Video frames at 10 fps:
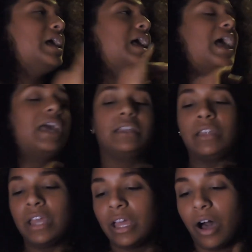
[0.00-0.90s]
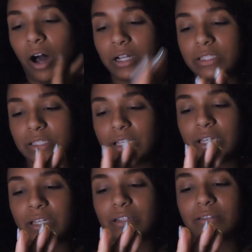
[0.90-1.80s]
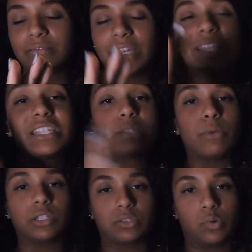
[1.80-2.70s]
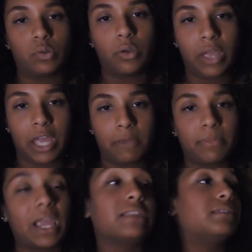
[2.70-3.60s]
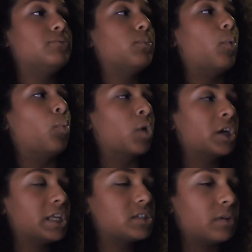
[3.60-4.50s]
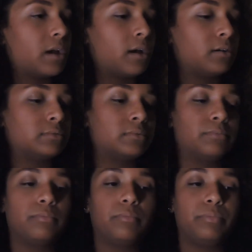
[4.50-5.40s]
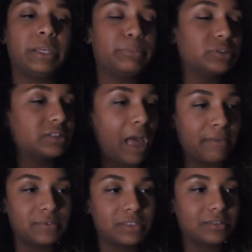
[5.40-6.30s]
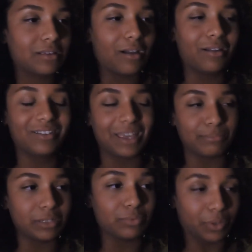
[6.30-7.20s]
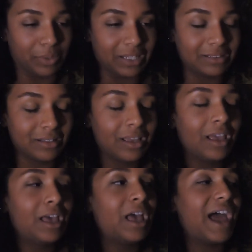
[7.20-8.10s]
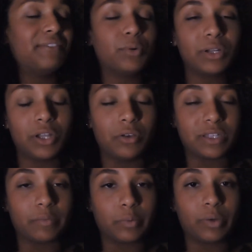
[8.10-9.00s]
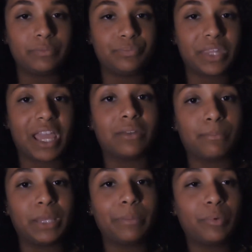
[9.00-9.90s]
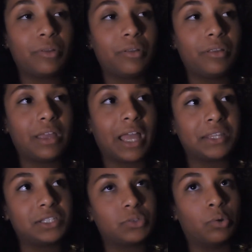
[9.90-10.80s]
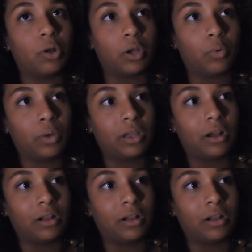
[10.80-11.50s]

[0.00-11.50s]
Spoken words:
And honestly, it's a small school, okay? And word gets around, people's lives can be ruined. Everyone knows everyone, and people at the school are quick